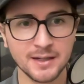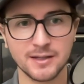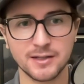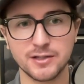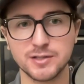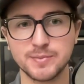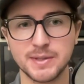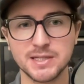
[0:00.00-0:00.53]

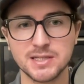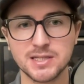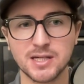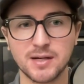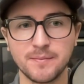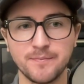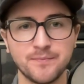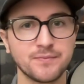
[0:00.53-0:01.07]
There's been
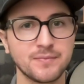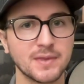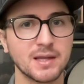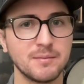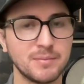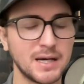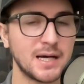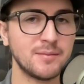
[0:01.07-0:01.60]
some
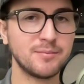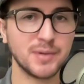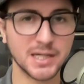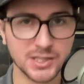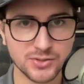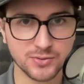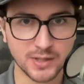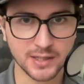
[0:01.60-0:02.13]
bad
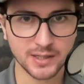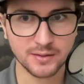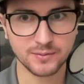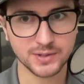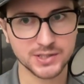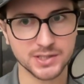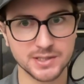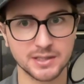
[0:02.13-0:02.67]
base running,
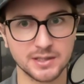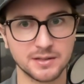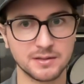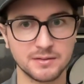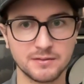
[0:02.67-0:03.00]
which is a